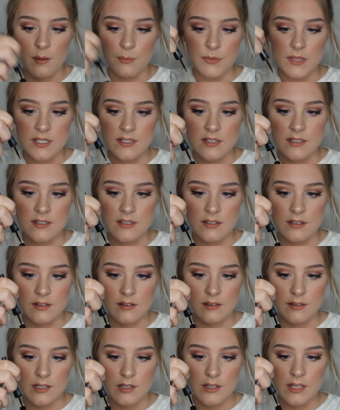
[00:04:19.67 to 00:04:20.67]
This is
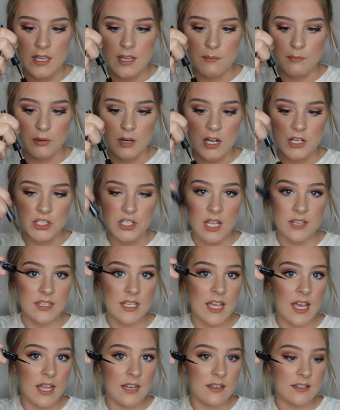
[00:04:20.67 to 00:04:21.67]
literally a brush at
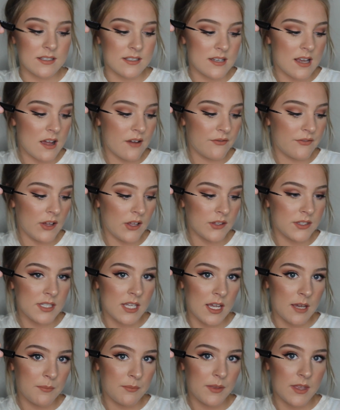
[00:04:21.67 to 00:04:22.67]
the end. It's not felt
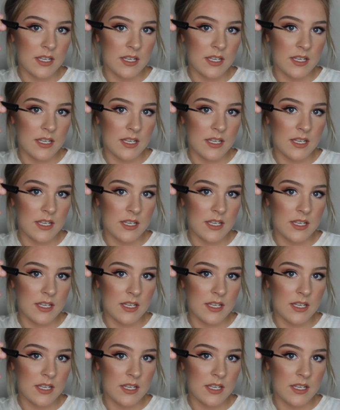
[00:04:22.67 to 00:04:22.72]
tip.